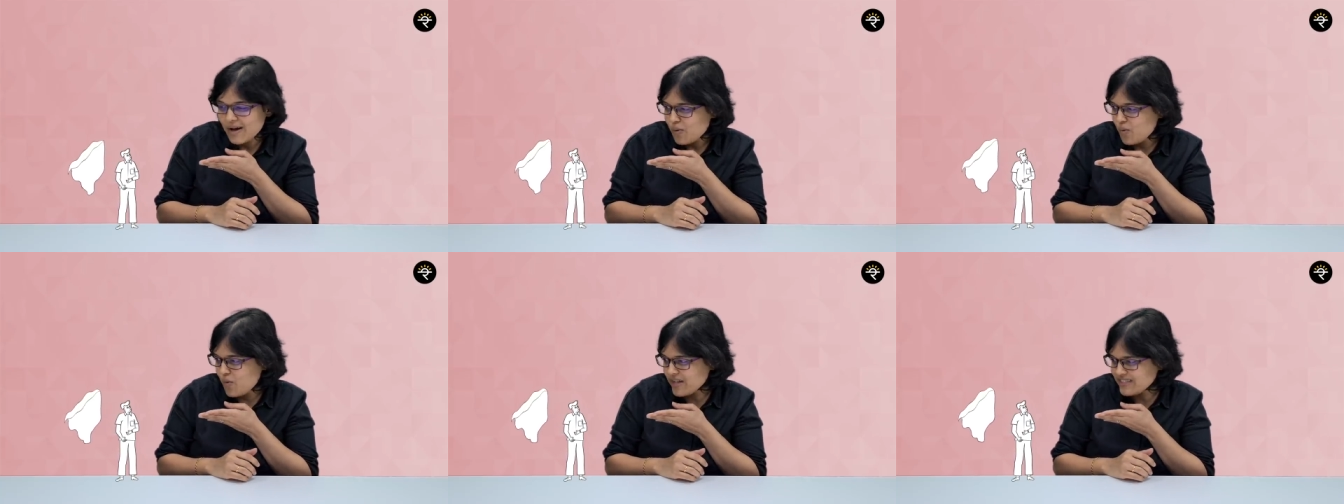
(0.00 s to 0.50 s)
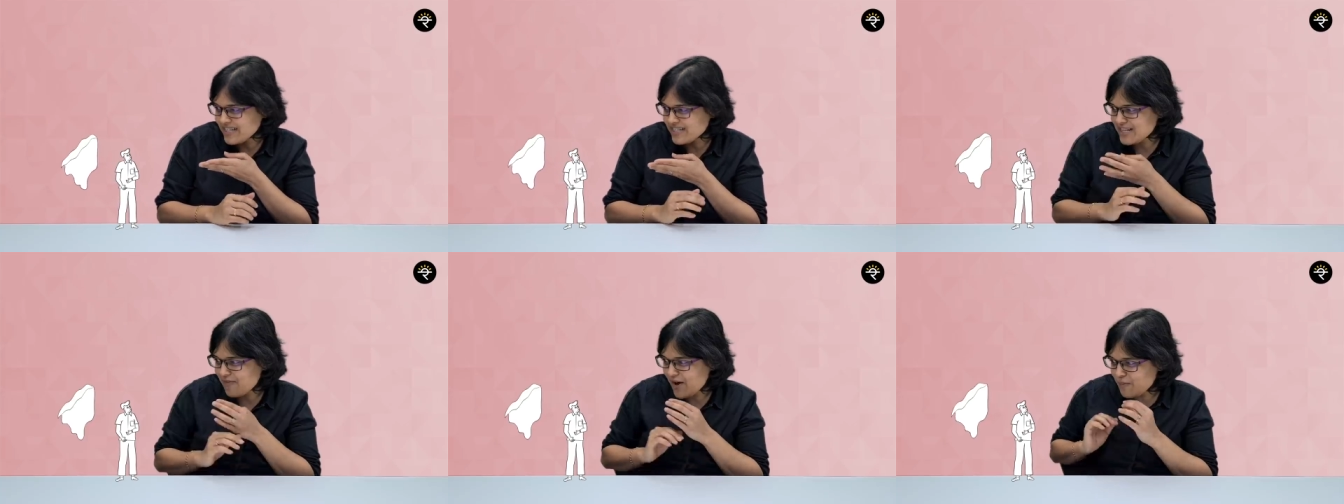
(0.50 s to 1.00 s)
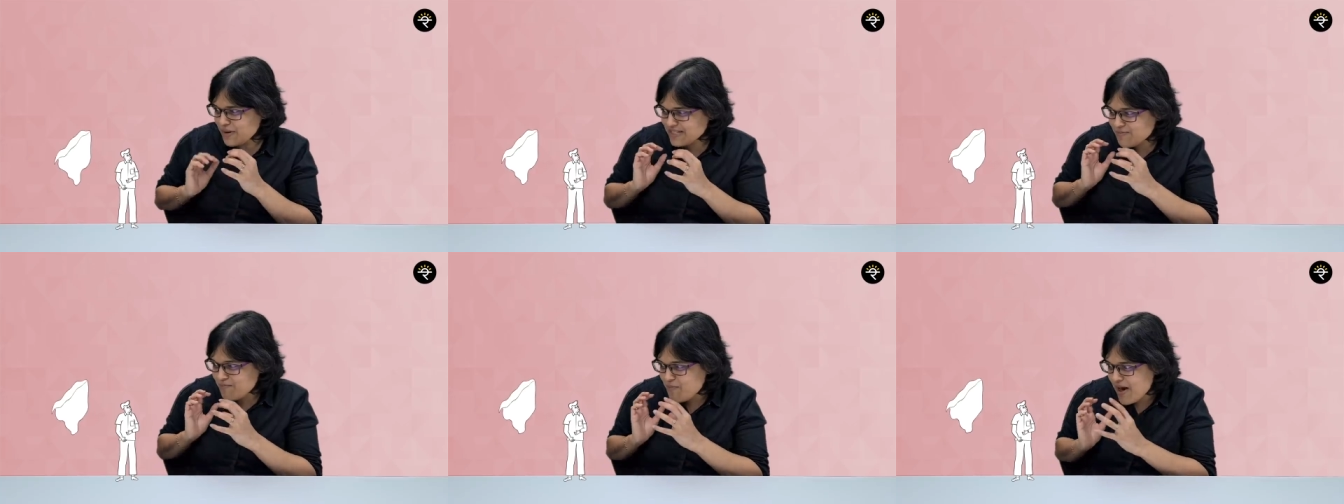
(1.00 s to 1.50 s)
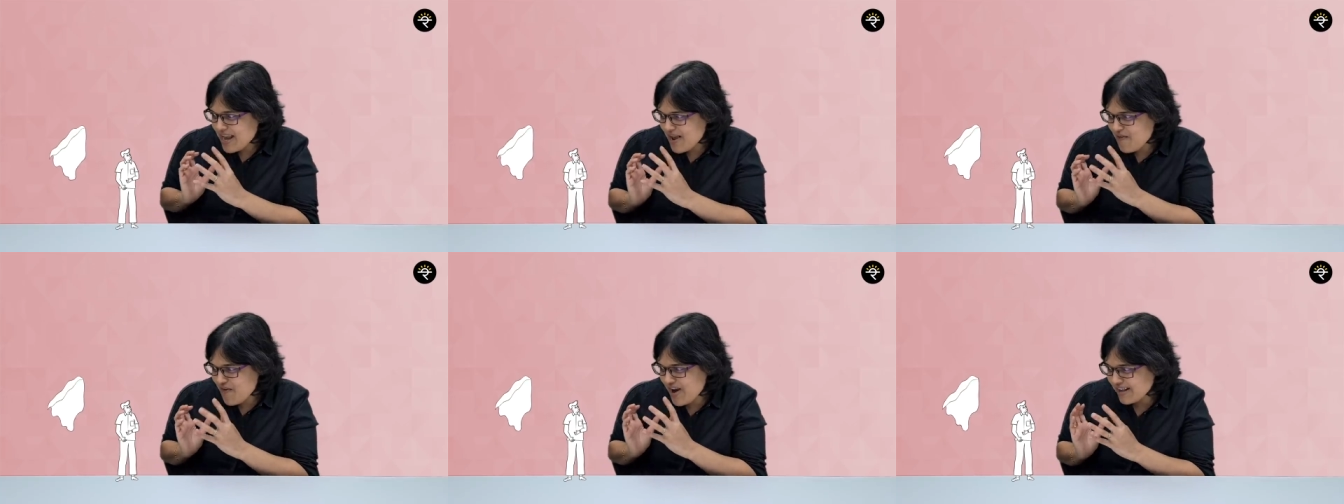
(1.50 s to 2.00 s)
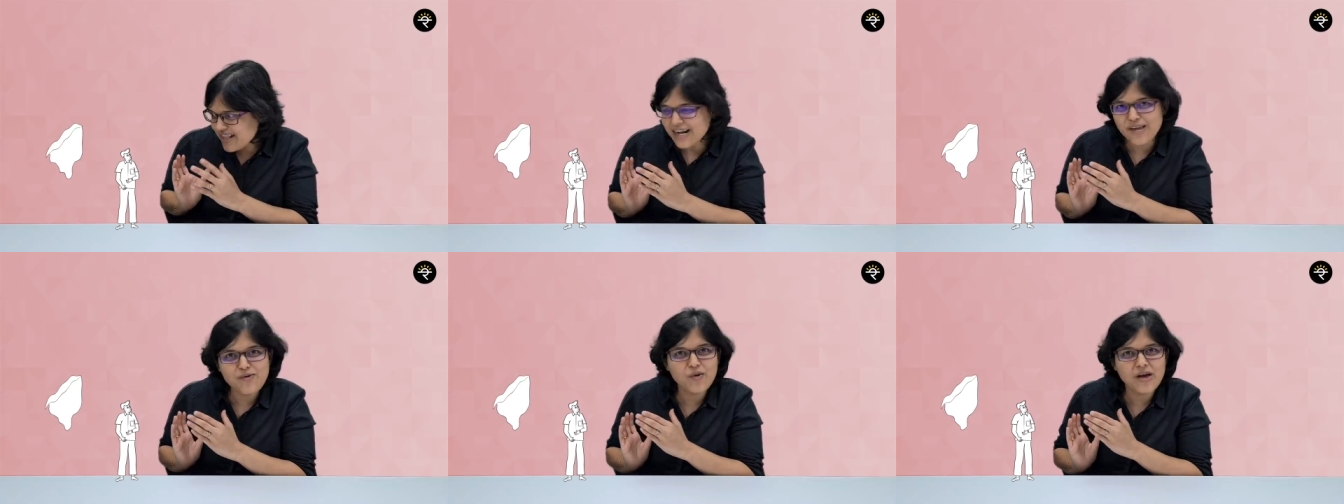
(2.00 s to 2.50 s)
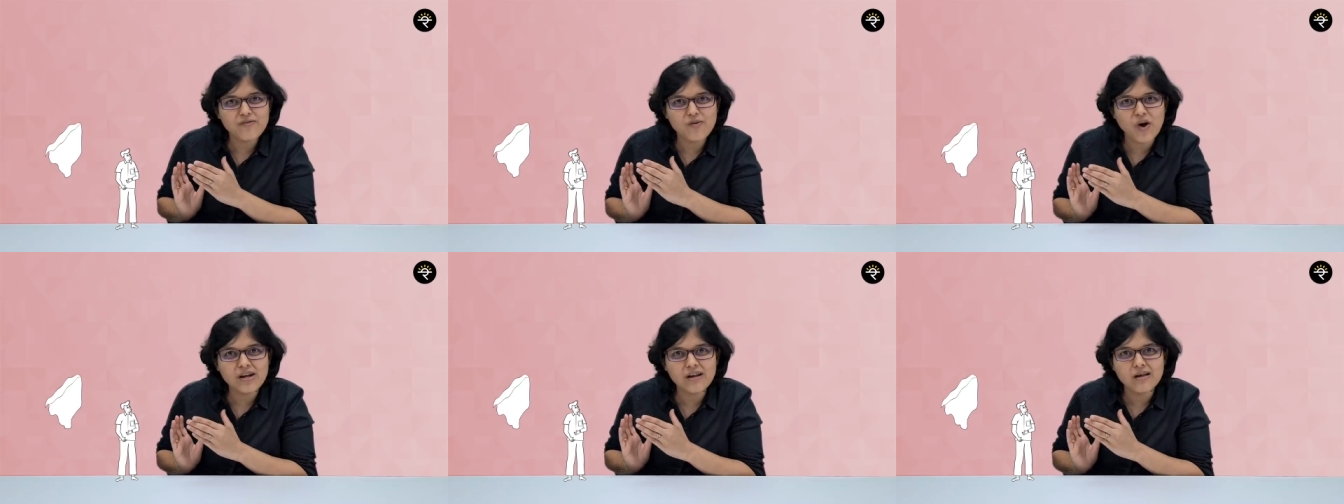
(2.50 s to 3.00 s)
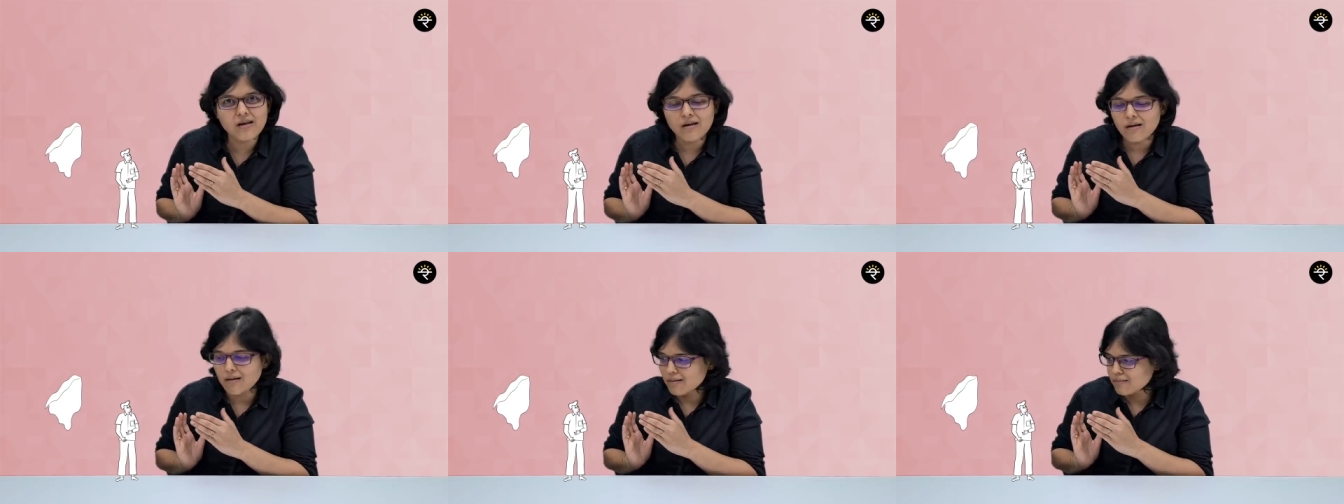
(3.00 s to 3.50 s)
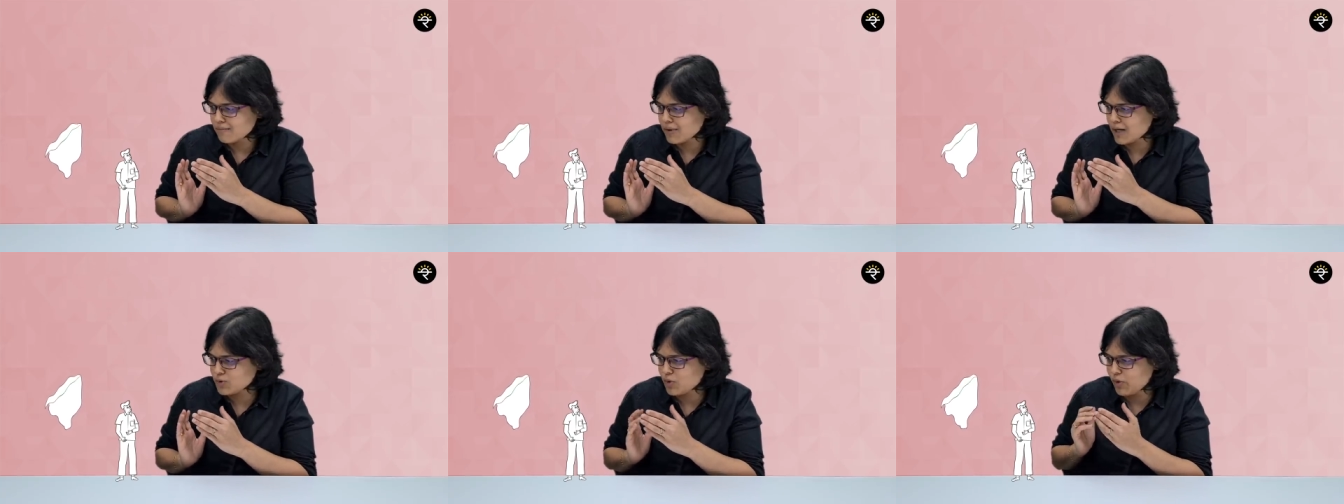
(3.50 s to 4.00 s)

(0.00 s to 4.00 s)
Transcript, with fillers: 165 rupees benefit that he would have gotten, that's going